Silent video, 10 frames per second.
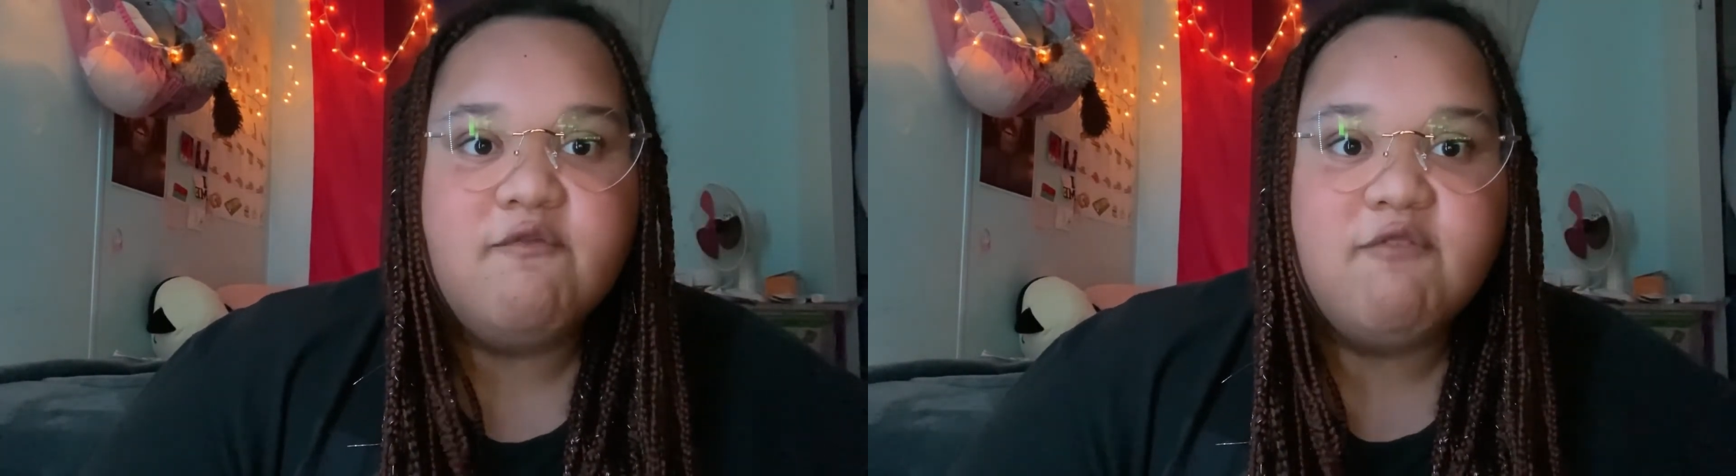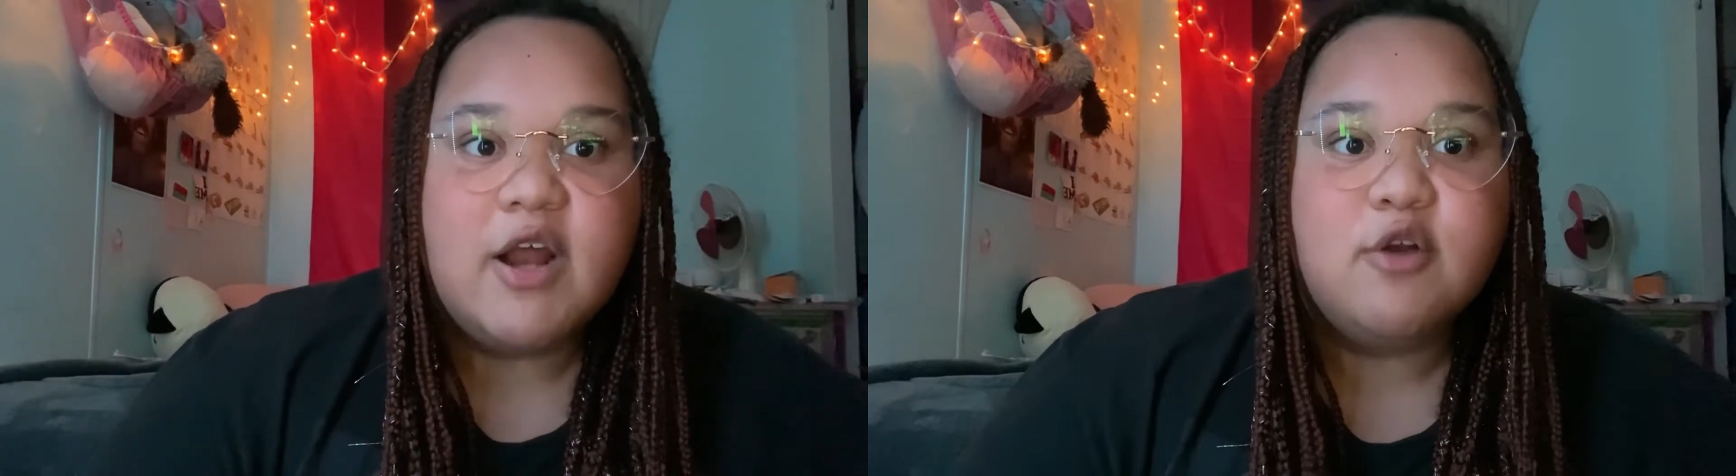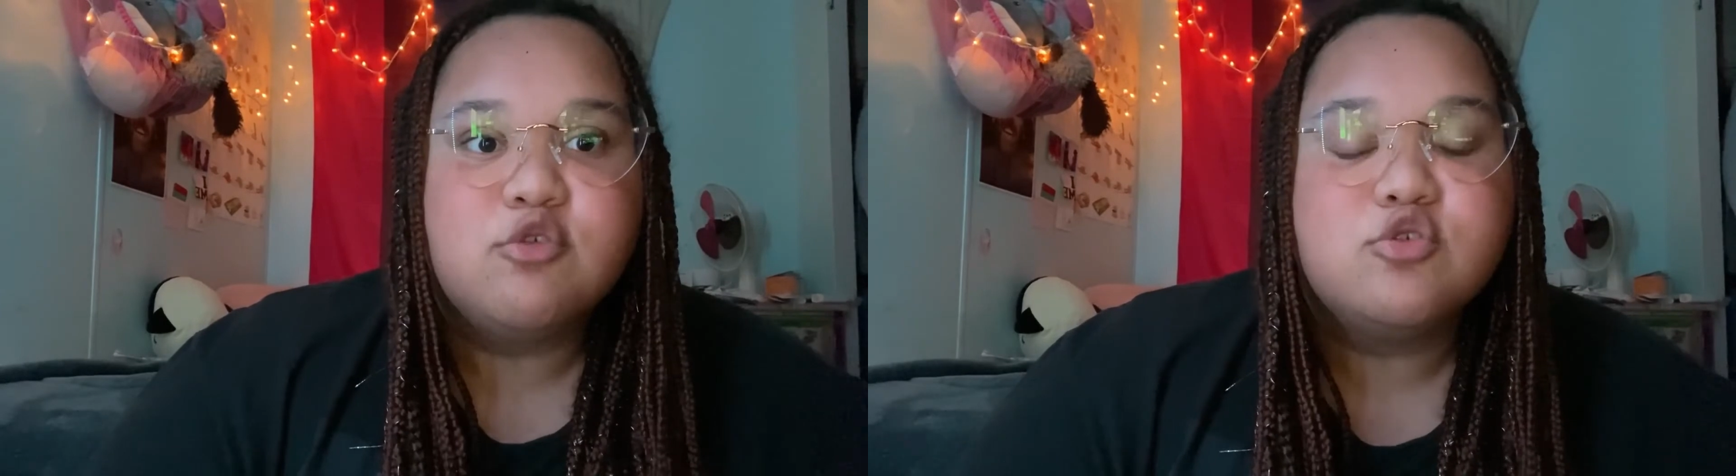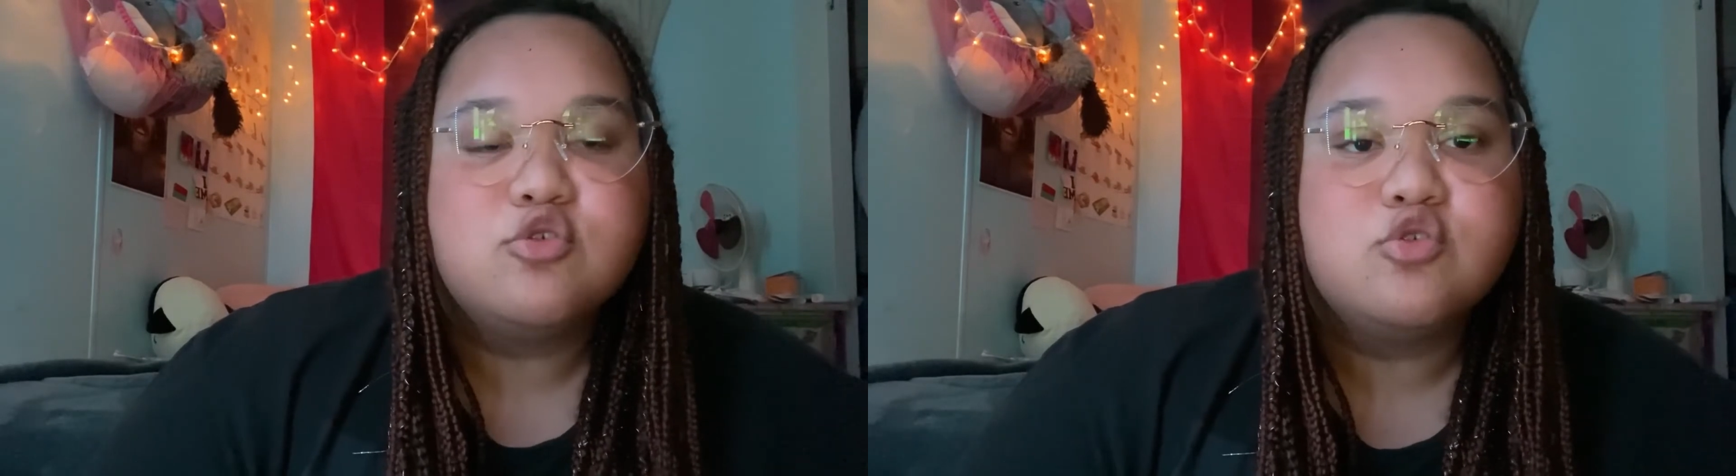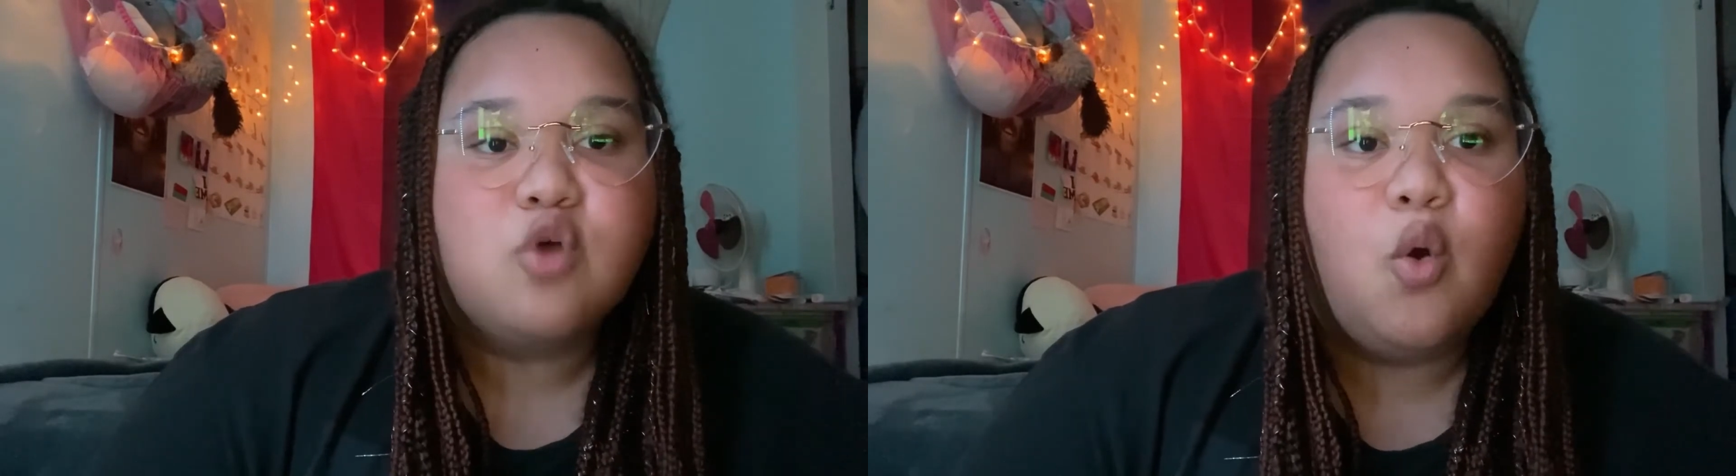vinyl
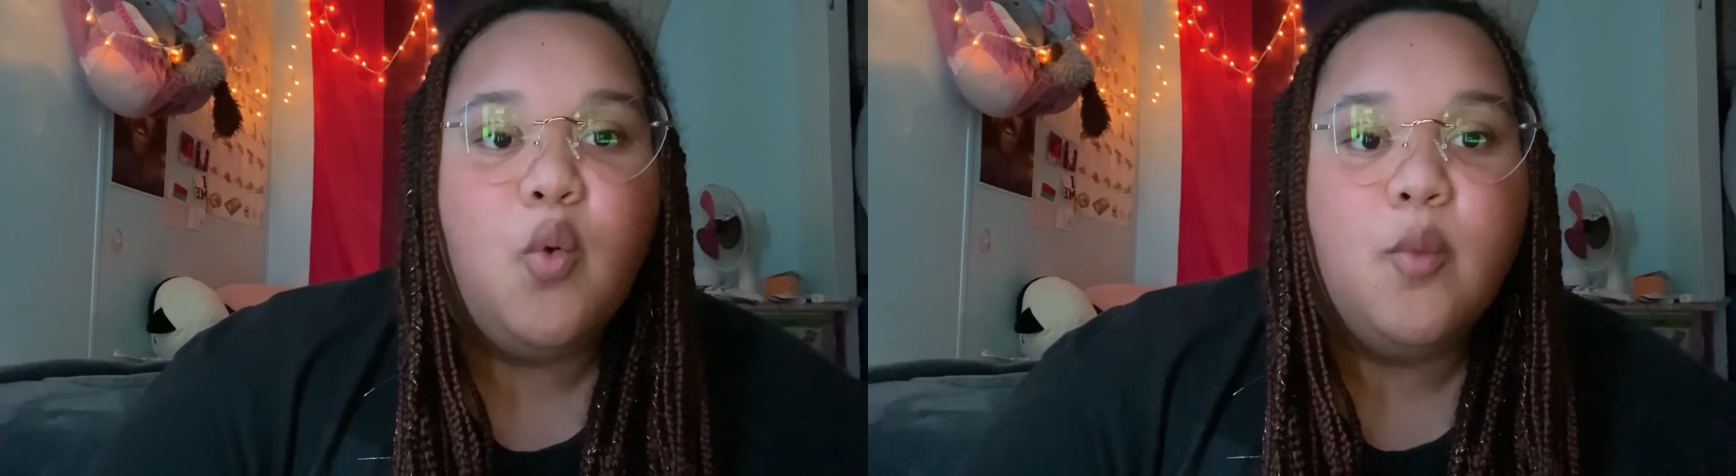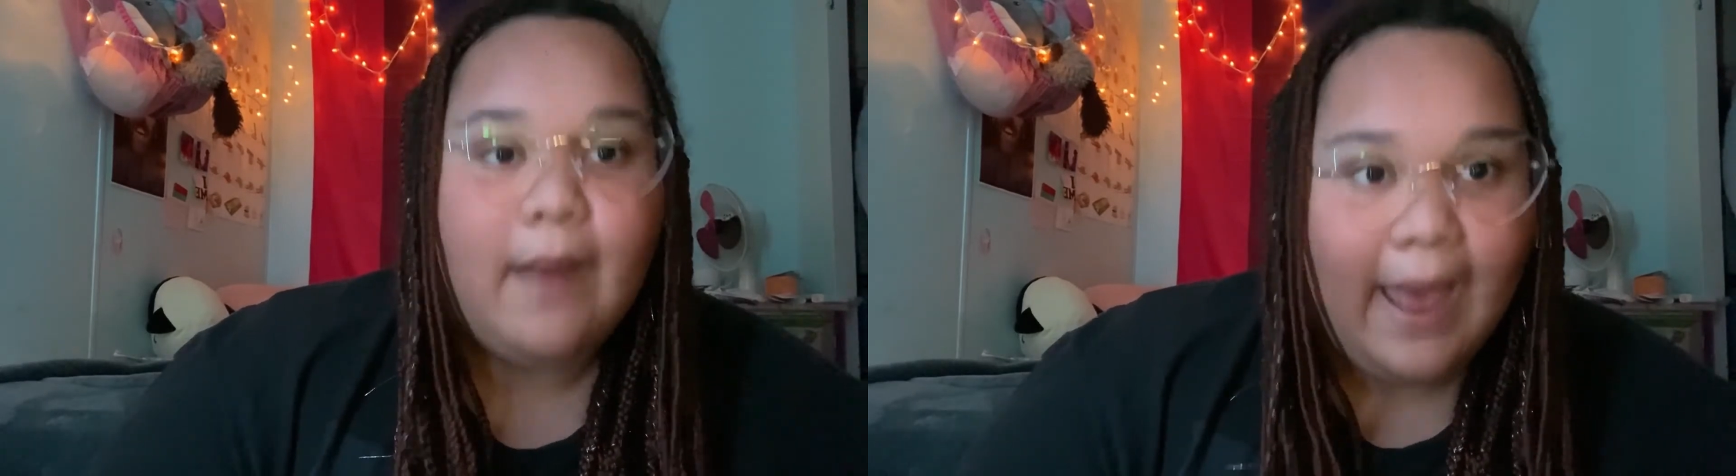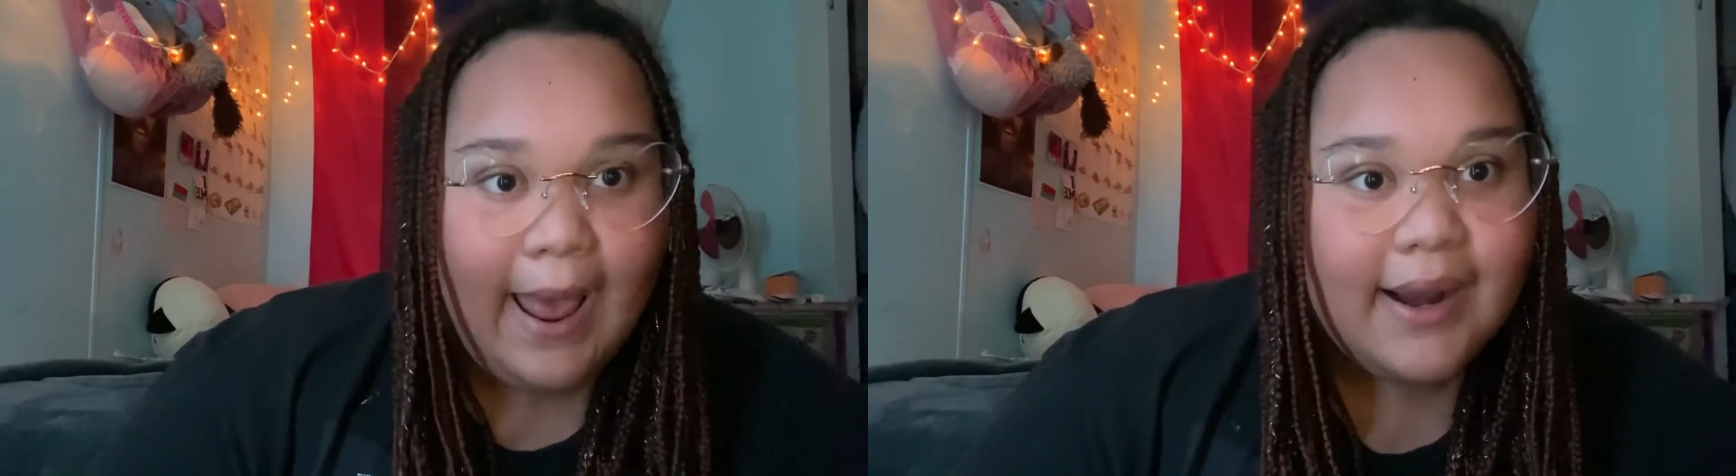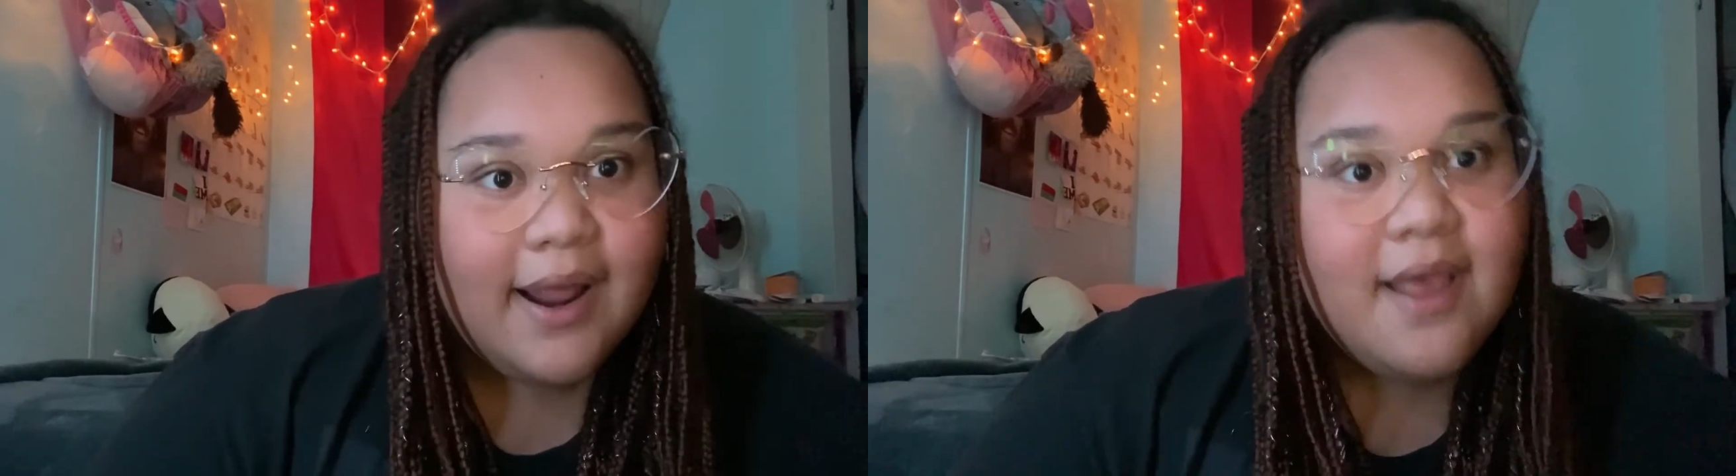so bad.